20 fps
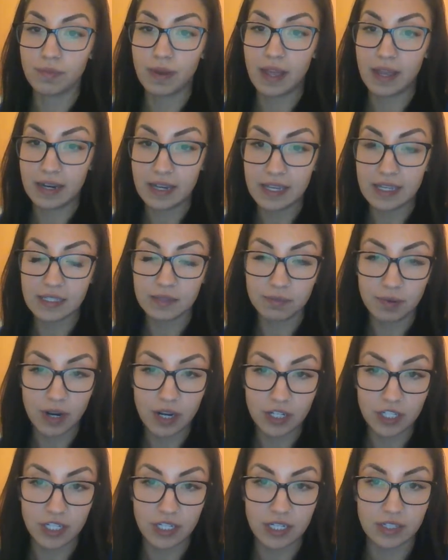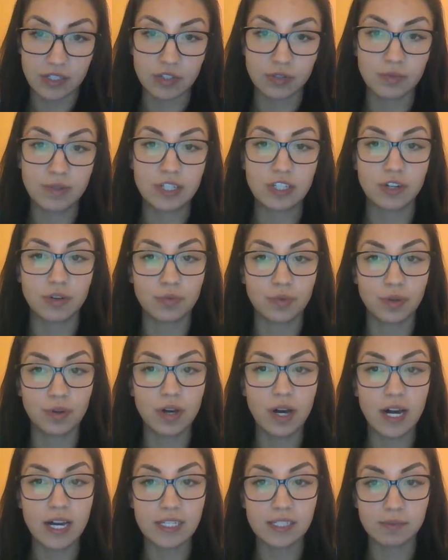NAS project to reach our rural
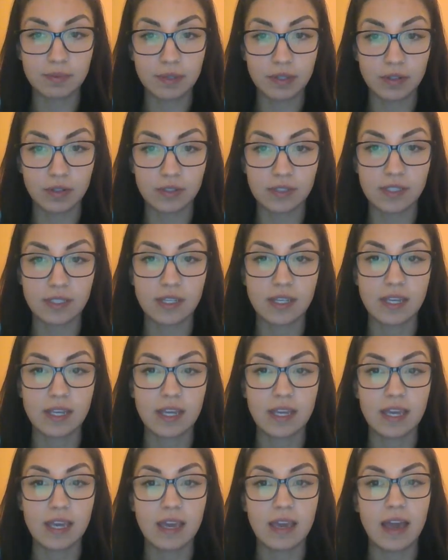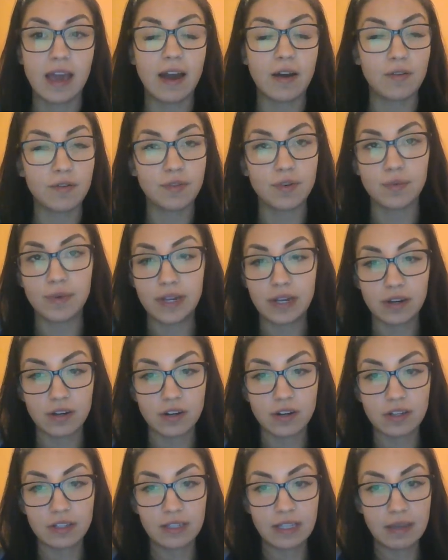hospitals, however we are
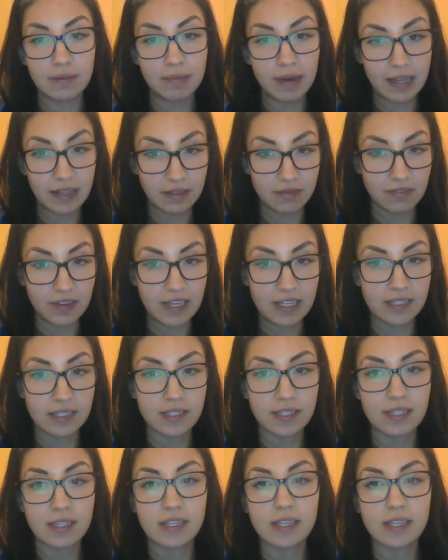currently in pilot phase.